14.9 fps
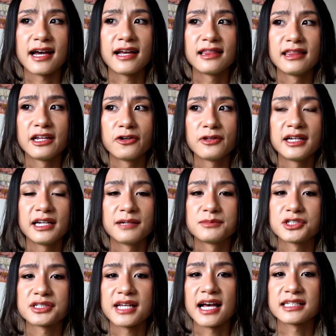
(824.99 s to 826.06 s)
I literally am
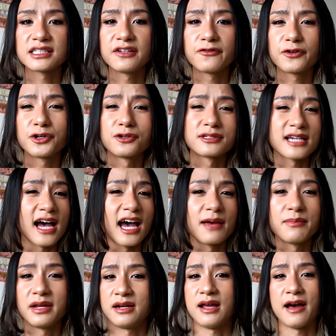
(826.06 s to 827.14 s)
just asking for your
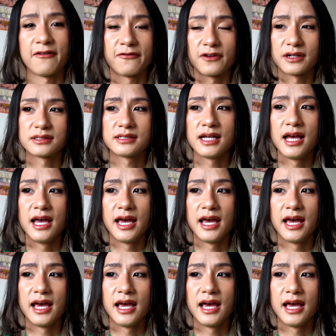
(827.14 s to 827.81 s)
time and effort.